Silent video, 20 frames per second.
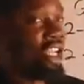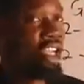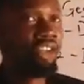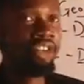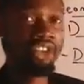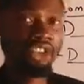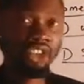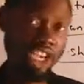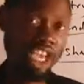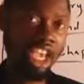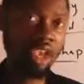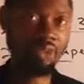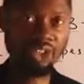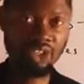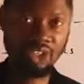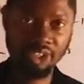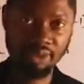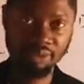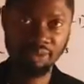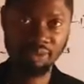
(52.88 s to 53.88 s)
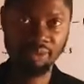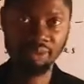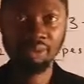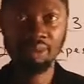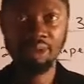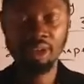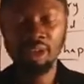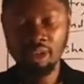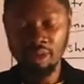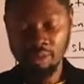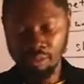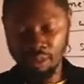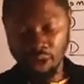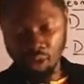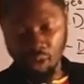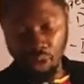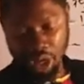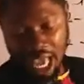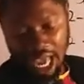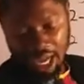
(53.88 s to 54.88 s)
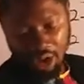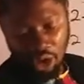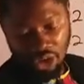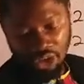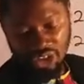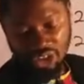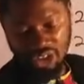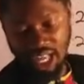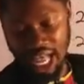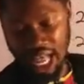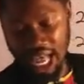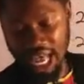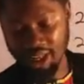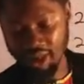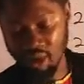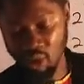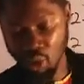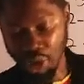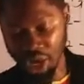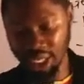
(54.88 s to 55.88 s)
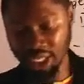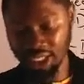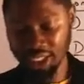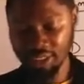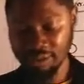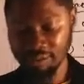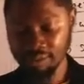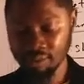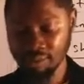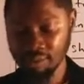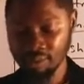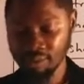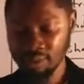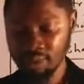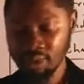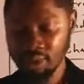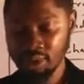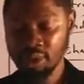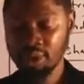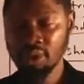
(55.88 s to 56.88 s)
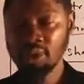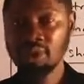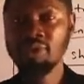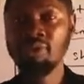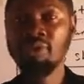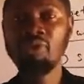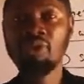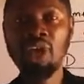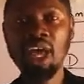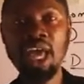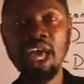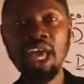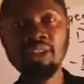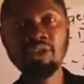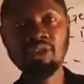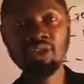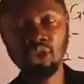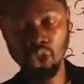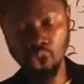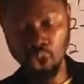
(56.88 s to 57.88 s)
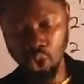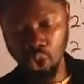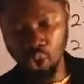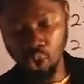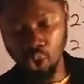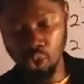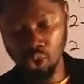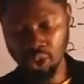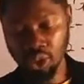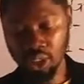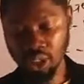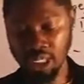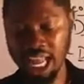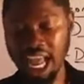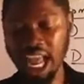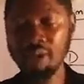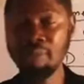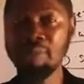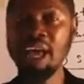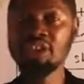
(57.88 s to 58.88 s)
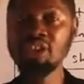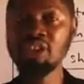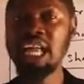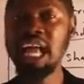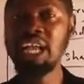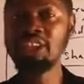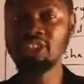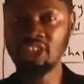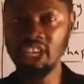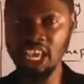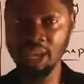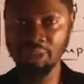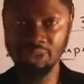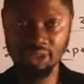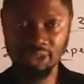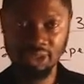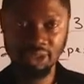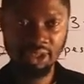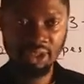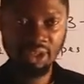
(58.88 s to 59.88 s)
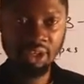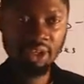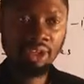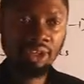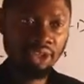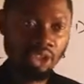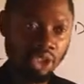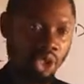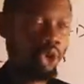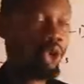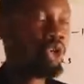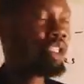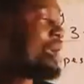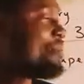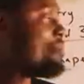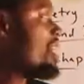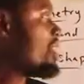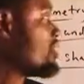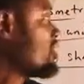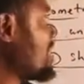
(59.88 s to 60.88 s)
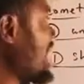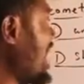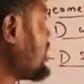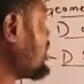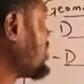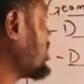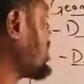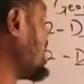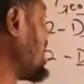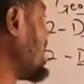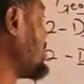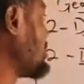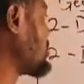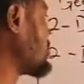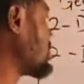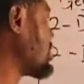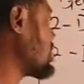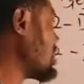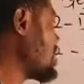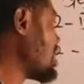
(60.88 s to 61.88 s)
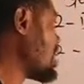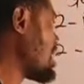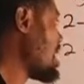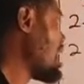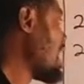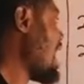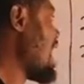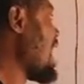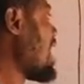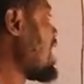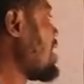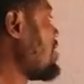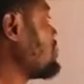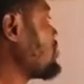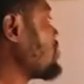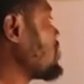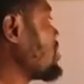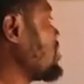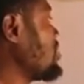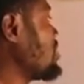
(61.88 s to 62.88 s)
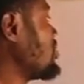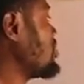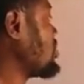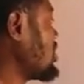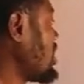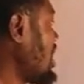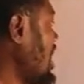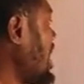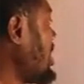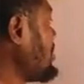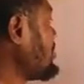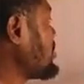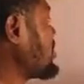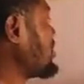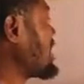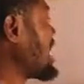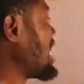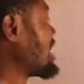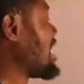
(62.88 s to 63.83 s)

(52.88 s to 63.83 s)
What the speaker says: shapes. But we are concerned with the two-dimensional shapes. Two-dimensional shapes are shapes that